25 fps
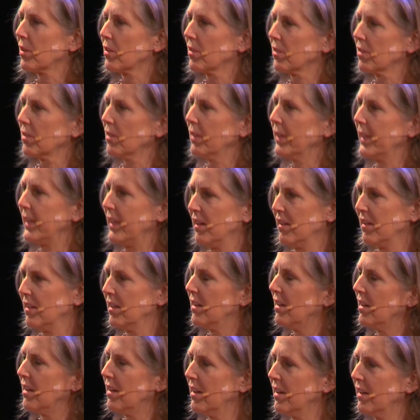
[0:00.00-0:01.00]
early
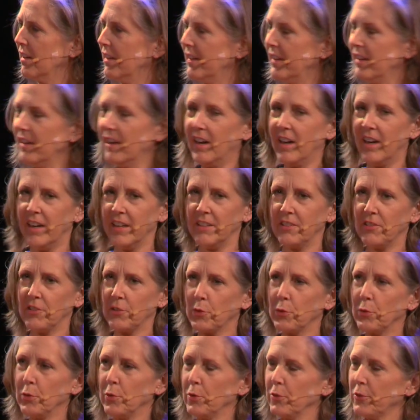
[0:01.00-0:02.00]
on in high
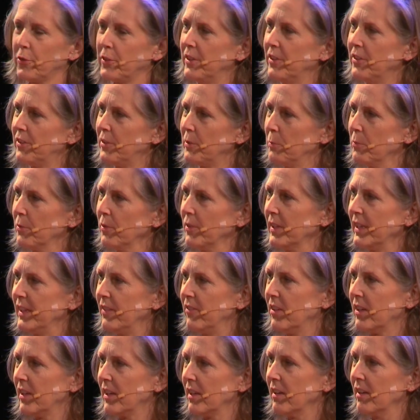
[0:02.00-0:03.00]
school into
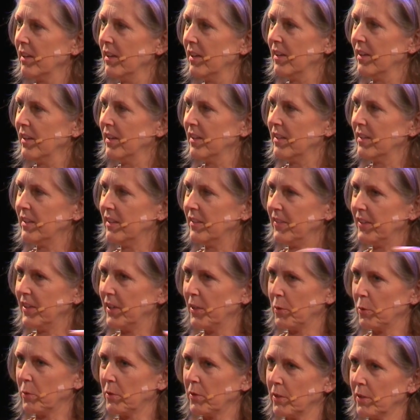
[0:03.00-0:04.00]
believing that
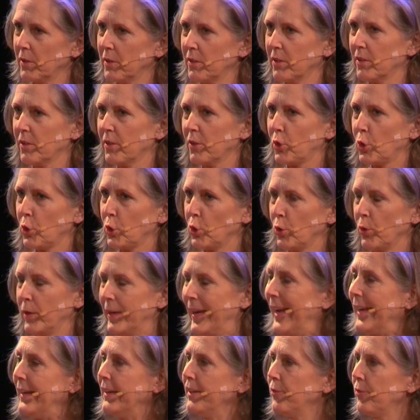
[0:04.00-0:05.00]
there were
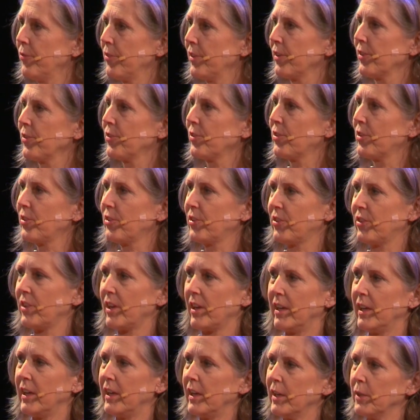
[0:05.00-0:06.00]
creative things to
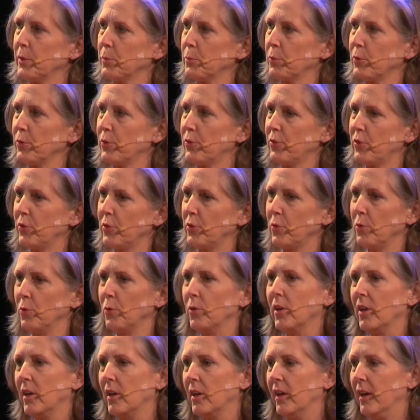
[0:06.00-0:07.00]
study and pursue,
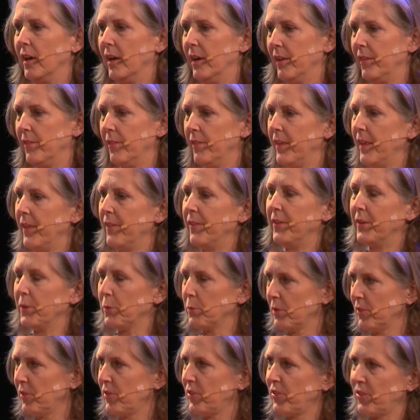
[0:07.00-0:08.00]
and then there
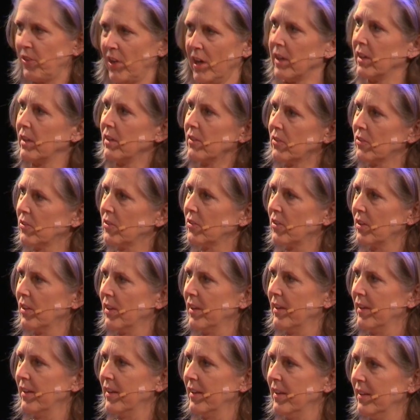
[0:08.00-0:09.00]
was science,
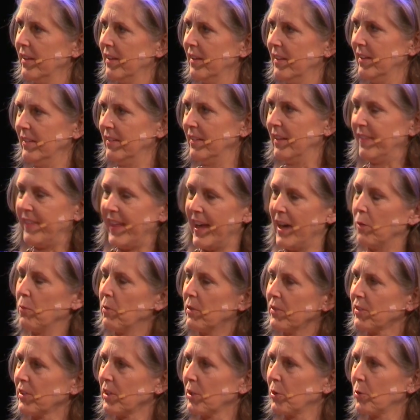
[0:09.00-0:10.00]
and that that
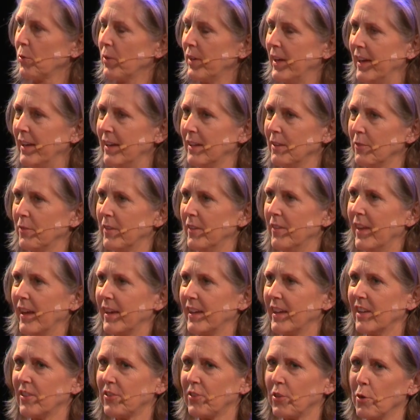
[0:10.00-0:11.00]
wasn't creative. And I
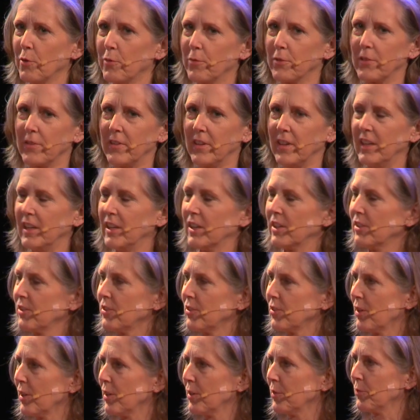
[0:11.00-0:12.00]
guess over the
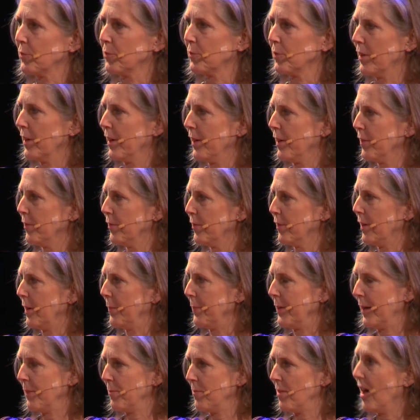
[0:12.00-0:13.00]
years of, uh, I
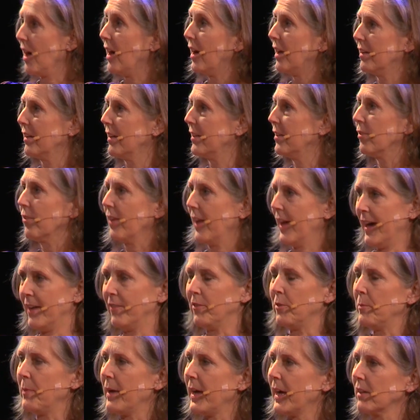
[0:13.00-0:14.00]
mean, I'm not, I don't
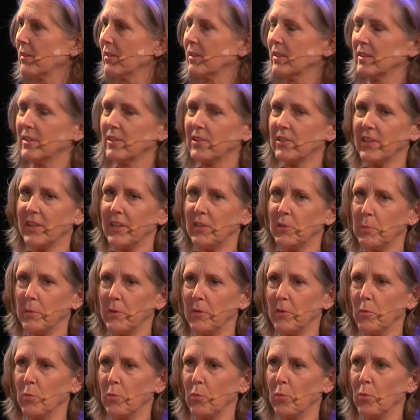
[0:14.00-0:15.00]
have a background in science,
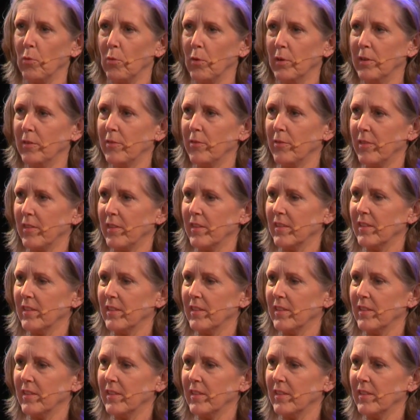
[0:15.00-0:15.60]
but one of